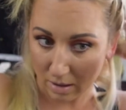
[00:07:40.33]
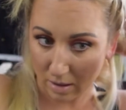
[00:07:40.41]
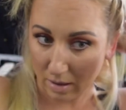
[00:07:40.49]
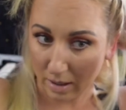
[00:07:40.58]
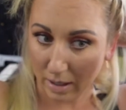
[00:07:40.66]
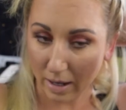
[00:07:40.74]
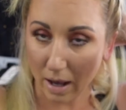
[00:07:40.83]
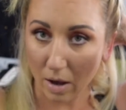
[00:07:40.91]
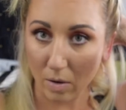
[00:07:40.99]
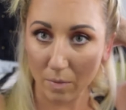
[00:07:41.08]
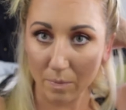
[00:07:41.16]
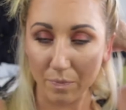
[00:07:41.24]
let it
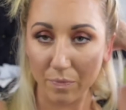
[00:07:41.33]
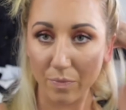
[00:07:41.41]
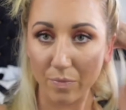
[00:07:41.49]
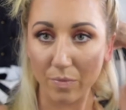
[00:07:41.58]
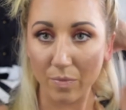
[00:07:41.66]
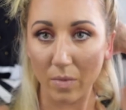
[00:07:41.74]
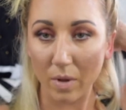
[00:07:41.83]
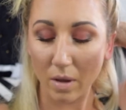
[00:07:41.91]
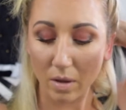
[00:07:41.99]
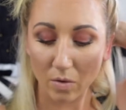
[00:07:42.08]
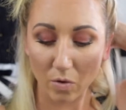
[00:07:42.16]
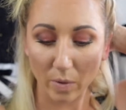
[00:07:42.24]
out.
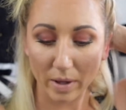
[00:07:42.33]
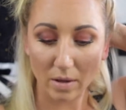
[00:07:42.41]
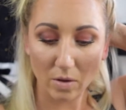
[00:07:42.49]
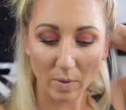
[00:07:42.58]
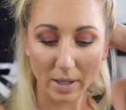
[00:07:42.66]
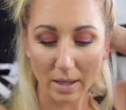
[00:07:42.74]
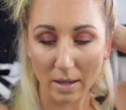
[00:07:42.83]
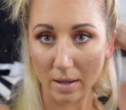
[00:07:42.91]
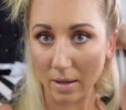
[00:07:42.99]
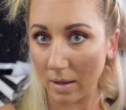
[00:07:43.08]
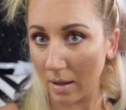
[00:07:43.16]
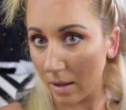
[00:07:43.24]
Squeeze it.
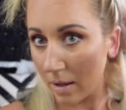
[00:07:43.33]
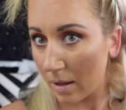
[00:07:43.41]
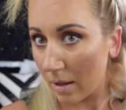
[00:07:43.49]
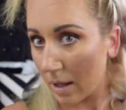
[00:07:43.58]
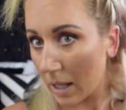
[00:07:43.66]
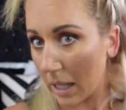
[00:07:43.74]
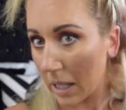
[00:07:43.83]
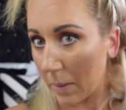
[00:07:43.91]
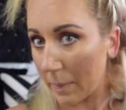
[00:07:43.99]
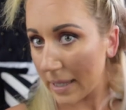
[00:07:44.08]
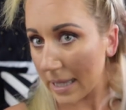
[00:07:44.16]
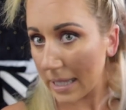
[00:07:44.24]
Little
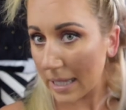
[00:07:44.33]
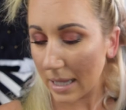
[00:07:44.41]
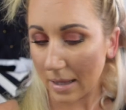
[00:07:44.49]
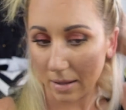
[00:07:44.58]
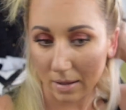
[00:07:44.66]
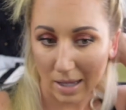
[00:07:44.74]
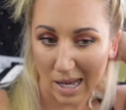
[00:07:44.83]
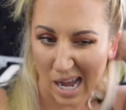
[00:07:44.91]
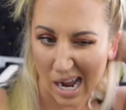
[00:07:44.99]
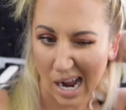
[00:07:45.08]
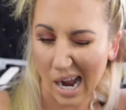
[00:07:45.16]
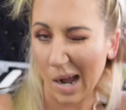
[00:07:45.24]
bitsies.
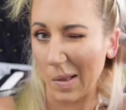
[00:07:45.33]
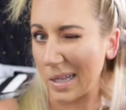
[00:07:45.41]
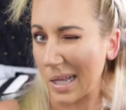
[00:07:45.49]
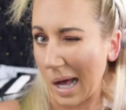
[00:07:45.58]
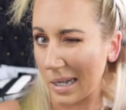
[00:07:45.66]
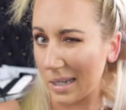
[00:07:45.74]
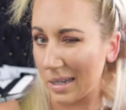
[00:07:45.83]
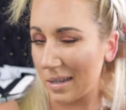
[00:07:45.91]
Oh, that's hot.